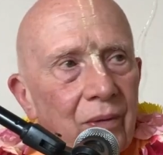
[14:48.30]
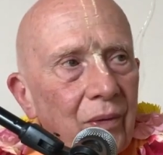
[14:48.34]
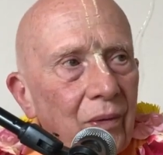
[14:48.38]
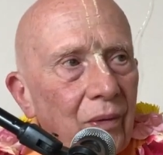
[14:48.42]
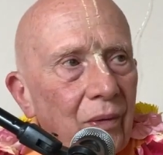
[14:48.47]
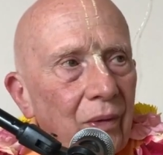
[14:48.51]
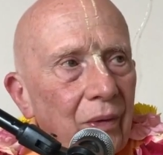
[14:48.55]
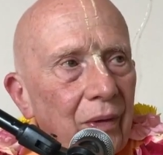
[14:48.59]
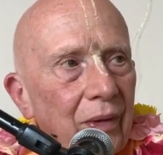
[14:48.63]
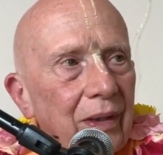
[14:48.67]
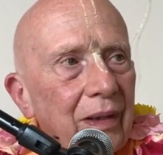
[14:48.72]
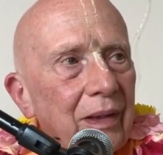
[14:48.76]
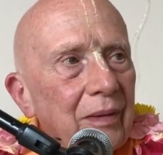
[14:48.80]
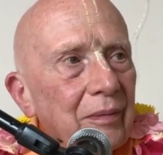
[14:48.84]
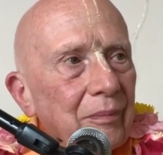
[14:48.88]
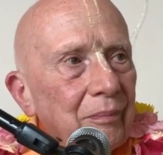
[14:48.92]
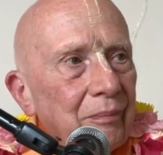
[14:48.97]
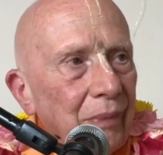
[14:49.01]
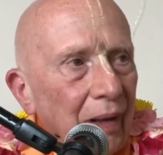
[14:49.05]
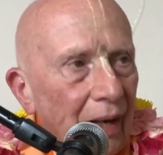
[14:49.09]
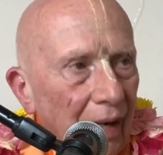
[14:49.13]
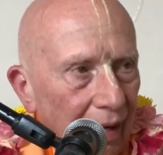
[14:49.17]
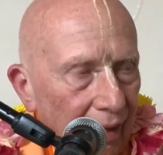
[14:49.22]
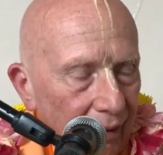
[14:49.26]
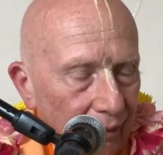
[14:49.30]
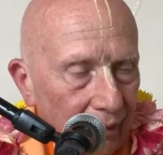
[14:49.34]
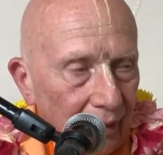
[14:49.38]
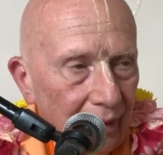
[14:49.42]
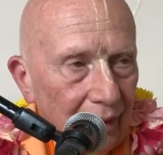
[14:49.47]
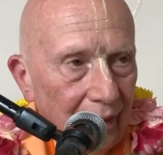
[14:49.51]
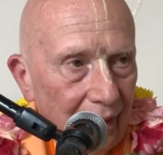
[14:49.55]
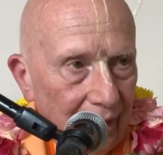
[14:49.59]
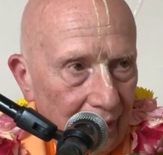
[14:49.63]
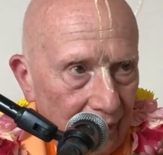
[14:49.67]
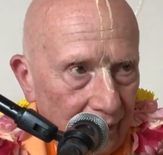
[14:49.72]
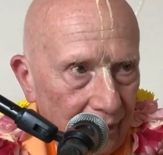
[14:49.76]
or in
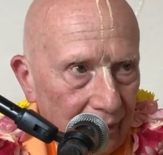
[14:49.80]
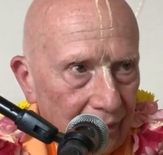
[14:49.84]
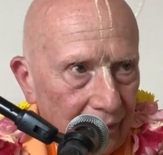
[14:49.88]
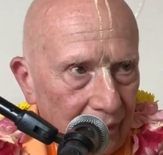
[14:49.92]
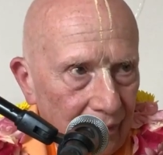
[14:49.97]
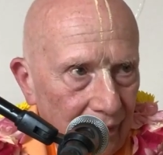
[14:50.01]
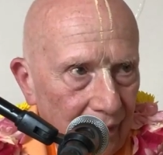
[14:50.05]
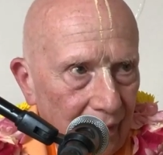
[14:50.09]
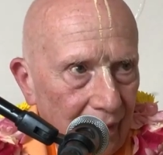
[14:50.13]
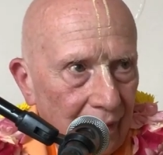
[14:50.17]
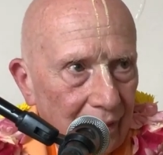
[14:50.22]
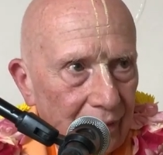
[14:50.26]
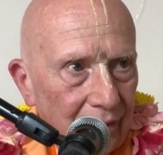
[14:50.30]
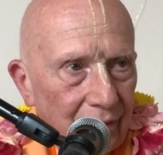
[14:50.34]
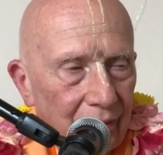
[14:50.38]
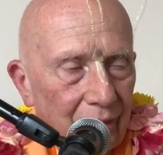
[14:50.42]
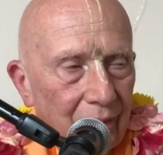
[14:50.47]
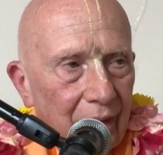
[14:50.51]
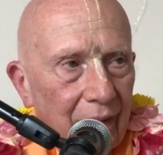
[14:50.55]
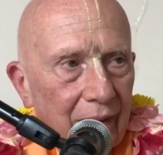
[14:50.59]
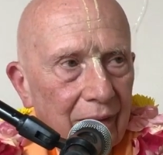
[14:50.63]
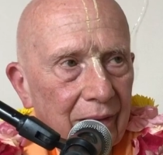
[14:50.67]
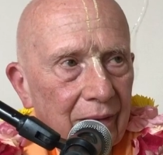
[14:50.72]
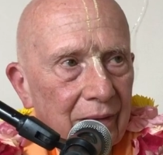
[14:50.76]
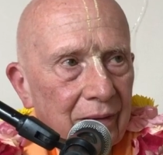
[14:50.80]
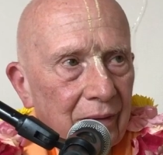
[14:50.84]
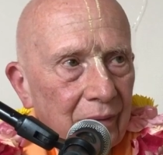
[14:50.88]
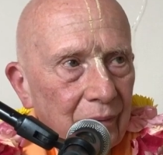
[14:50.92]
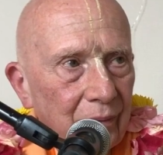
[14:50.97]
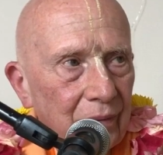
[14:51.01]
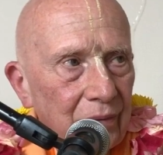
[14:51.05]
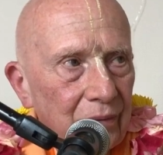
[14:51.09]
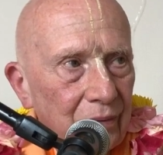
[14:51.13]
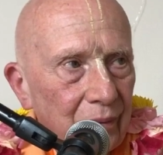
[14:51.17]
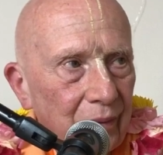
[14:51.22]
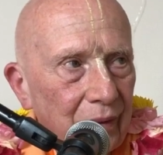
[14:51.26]
parallel to that direct,
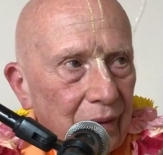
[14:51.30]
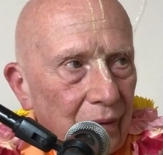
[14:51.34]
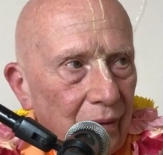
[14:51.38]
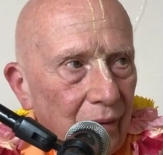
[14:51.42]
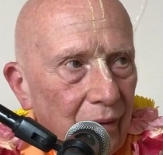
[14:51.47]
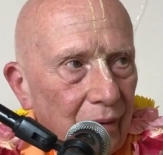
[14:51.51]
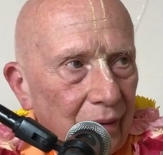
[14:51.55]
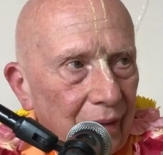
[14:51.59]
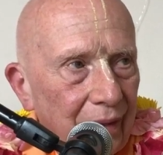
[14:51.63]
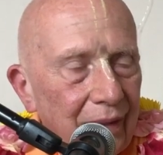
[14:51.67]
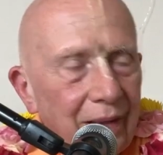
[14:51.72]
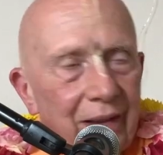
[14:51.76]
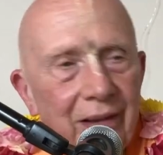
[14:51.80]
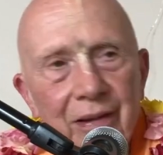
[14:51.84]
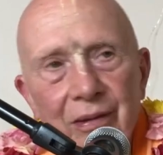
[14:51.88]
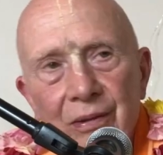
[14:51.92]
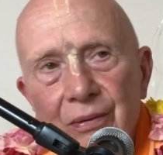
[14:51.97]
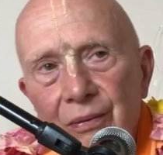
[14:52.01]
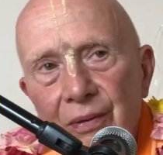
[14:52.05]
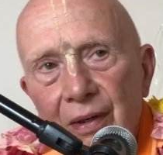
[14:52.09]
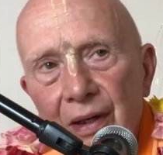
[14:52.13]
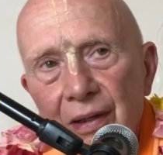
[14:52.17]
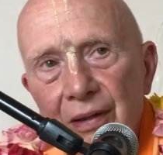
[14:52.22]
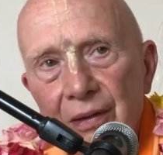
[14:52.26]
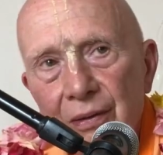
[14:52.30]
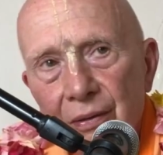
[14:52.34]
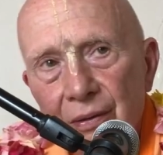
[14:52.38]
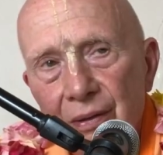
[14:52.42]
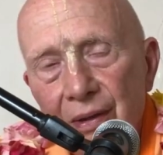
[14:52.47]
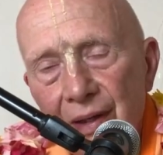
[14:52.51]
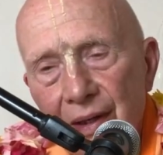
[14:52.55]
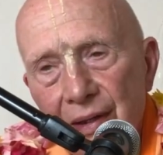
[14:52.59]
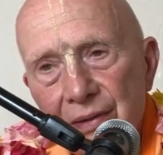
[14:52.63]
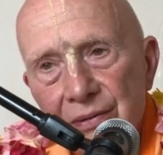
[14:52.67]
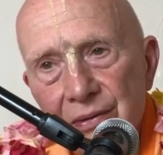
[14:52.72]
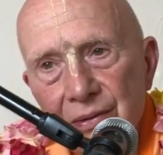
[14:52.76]
which we call it indirect or
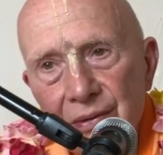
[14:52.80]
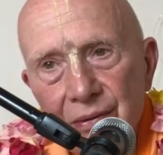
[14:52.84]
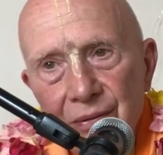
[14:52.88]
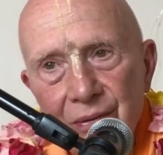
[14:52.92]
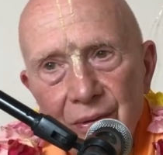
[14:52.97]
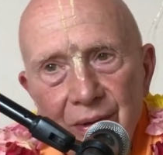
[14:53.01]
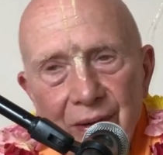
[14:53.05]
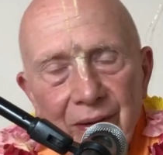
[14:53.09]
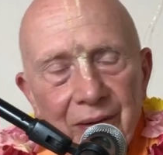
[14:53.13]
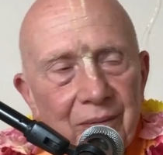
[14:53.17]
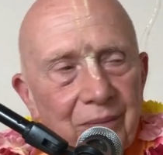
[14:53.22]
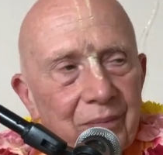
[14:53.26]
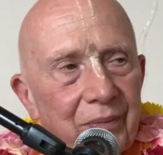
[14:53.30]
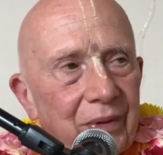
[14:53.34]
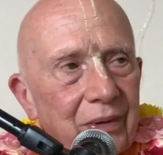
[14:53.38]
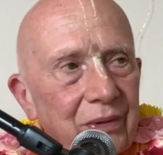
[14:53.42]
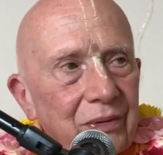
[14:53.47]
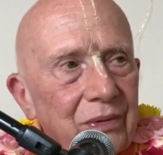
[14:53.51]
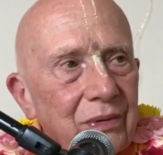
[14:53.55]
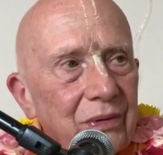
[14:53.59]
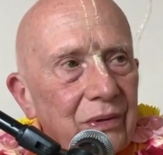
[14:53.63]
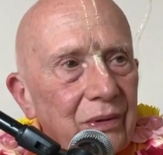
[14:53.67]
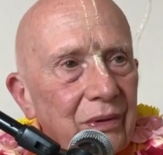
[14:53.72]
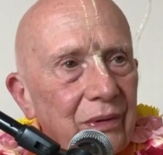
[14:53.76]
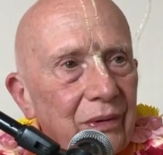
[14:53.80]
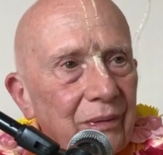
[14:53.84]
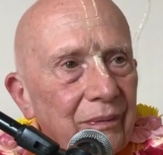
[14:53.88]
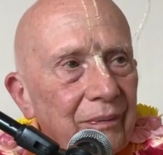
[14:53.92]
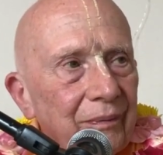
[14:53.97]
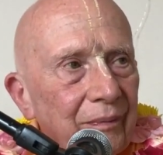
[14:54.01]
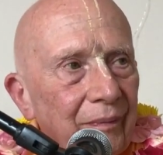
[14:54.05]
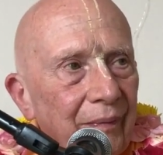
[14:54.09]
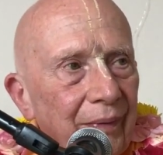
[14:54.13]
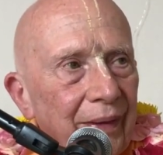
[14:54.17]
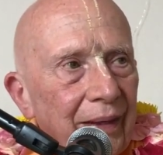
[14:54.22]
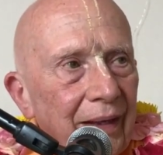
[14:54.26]
less direct, but still
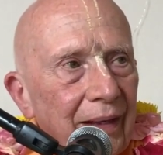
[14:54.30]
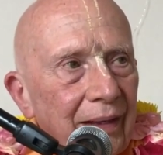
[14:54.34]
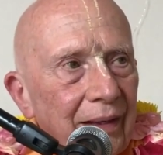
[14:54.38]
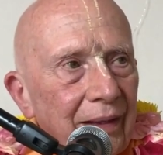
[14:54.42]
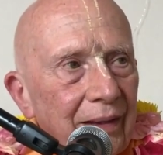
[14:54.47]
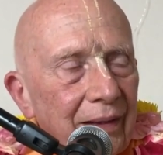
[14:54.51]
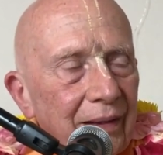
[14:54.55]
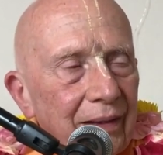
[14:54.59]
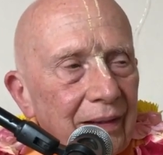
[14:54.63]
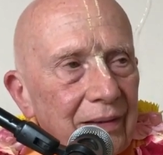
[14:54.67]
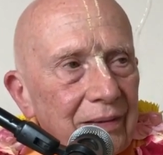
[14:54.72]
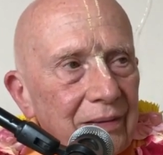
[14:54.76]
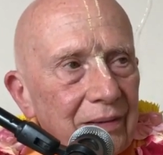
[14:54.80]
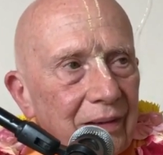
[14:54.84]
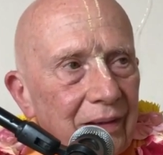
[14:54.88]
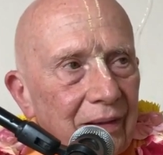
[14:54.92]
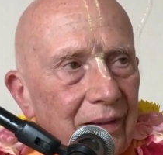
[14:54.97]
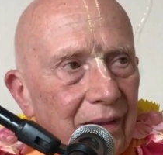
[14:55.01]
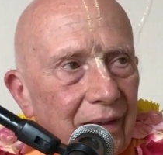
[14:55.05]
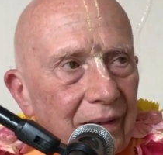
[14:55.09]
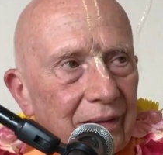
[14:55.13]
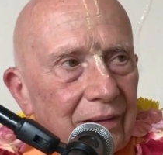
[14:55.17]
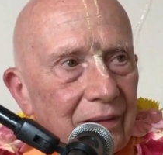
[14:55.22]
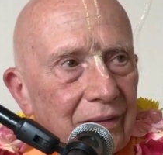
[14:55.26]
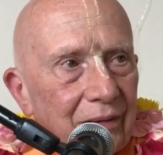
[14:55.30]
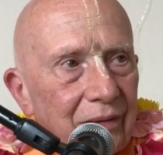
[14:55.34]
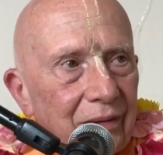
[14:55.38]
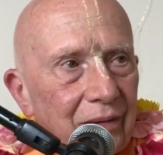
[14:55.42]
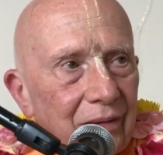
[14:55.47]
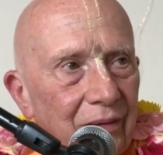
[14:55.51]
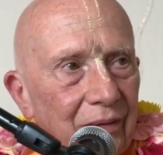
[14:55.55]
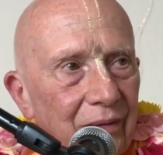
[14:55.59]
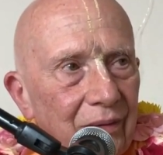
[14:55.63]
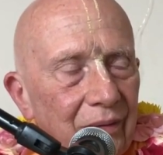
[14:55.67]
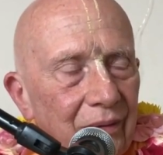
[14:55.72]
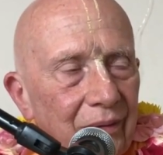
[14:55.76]
it's connected to
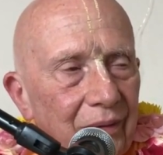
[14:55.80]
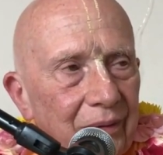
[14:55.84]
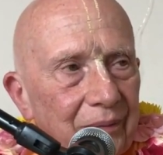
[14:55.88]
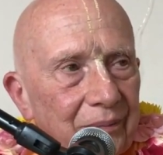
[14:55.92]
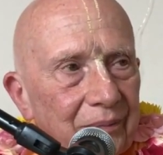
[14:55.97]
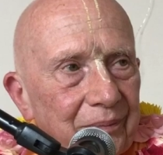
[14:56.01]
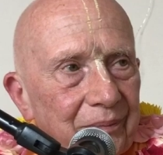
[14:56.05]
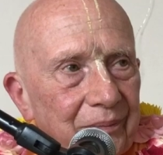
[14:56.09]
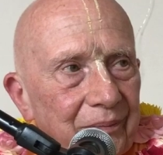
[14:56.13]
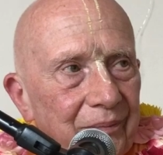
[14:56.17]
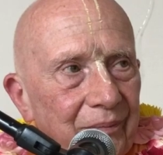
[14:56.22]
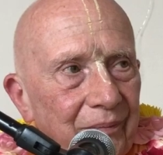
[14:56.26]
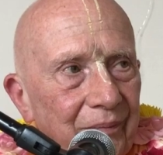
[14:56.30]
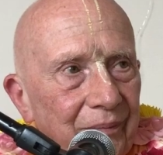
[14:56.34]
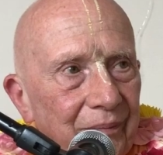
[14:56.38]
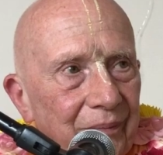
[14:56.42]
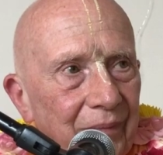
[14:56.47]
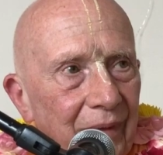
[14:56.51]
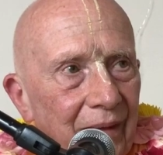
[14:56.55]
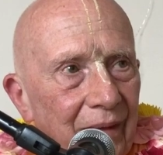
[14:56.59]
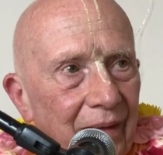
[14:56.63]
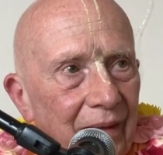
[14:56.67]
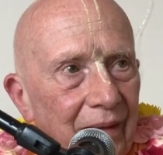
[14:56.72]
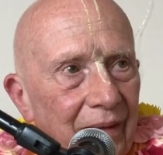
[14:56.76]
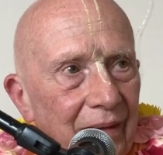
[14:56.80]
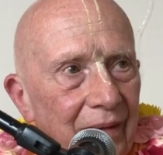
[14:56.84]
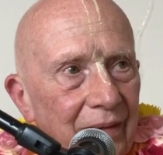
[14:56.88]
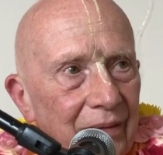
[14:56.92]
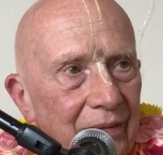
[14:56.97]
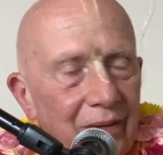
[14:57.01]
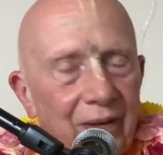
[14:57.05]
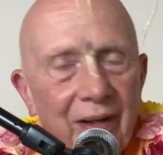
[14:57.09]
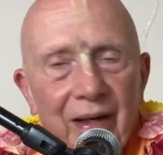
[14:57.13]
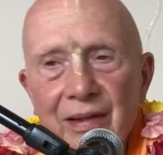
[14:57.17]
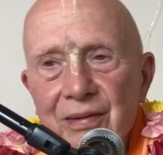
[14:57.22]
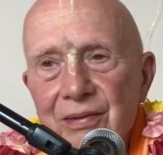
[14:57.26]
the Lord.
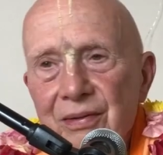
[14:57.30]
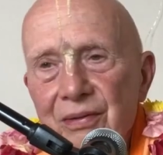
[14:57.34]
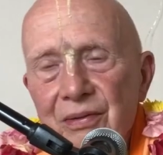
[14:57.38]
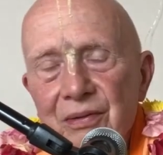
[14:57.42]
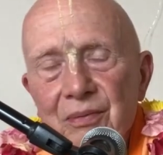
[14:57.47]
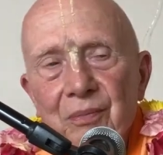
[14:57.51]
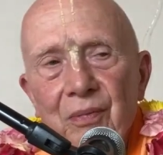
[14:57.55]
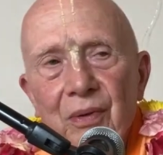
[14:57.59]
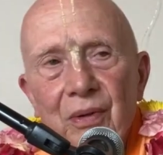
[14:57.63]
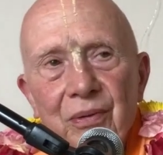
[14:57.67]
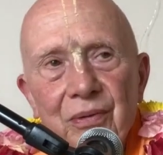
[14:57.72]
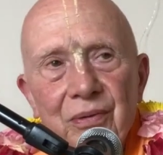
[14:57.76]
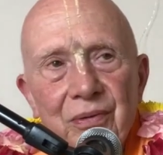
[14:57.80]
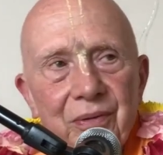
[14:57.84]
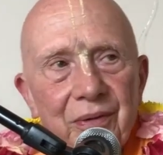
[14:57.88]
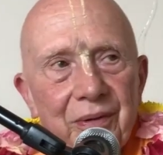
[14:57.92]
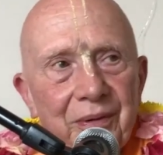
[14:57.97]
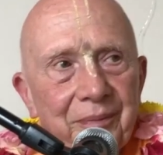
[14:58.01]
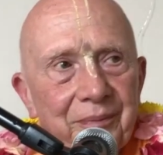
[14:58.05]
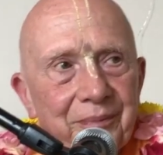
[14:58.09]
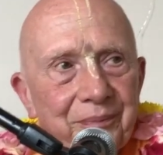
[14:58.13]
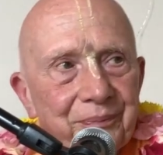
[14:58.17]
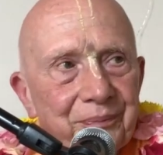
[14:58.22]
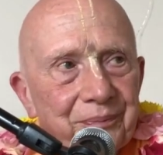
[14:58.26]
So that's His mercy.